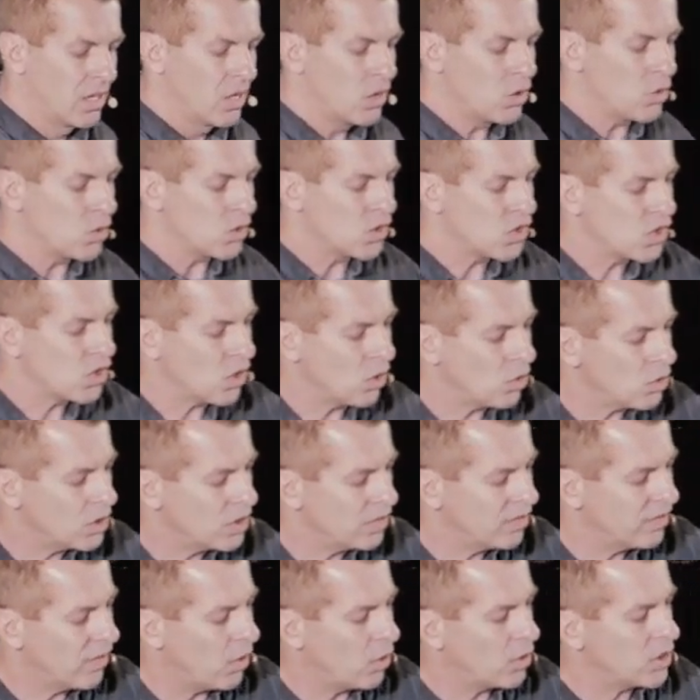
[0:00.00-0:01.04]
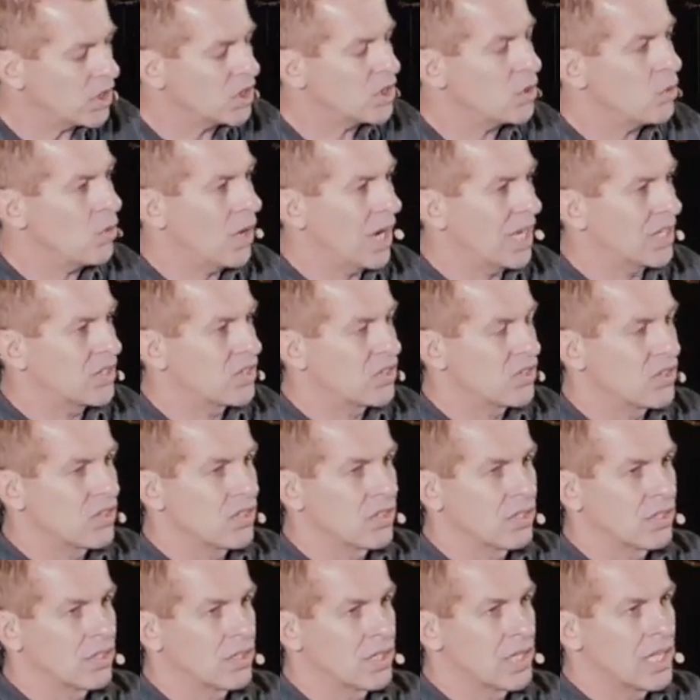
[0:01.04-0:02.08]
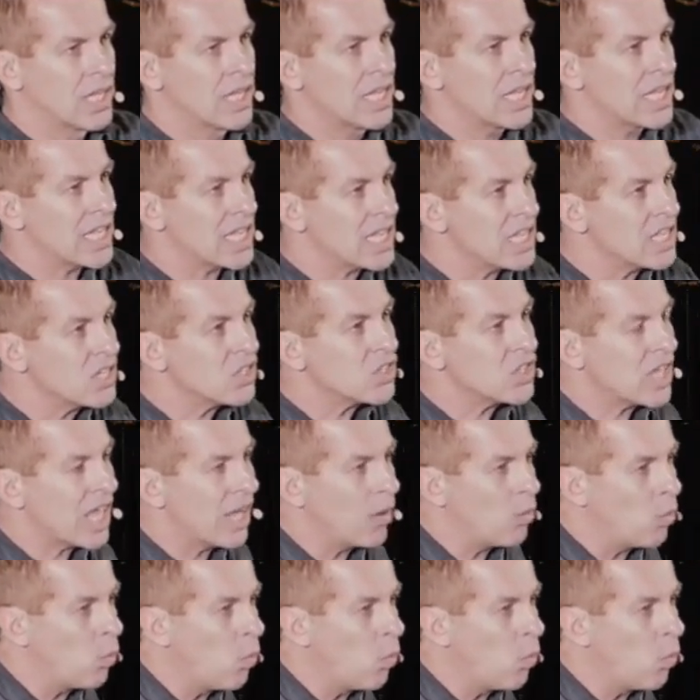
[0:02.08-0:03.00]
who's so devoted to us. He is that